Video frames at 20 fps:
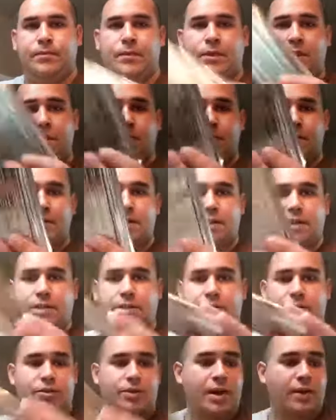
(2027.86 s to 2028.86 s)
and that's it. That's
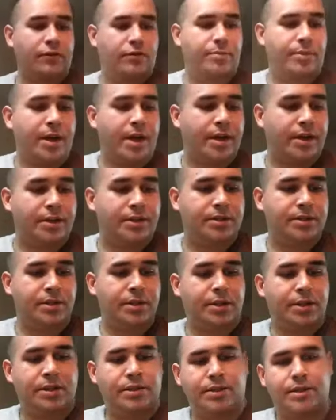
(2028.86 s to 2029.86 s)
your travel package.
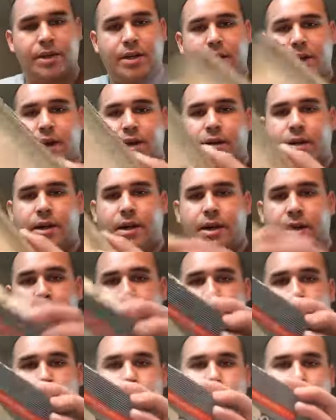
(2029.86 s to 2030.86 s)
See, I got
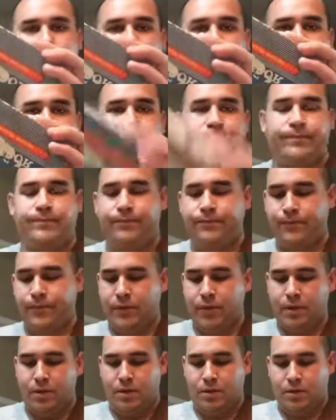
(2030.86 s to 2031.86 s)
the original
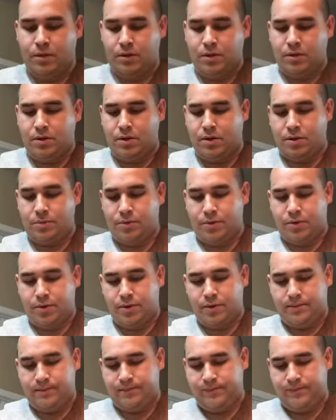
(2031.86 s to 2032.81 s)
cardboard.